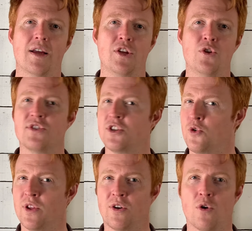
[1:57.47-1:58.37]
used to
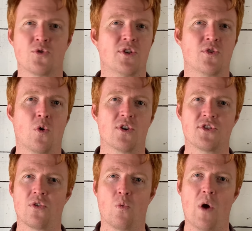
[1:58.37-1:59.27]
doing the grocery store a
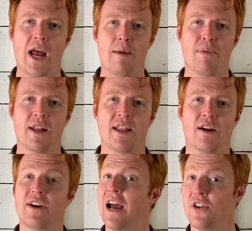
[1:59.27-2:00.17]
certain way, but
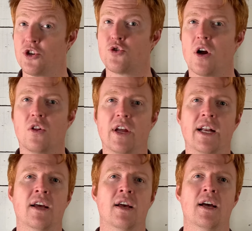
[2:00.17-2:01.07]
now they're struggling.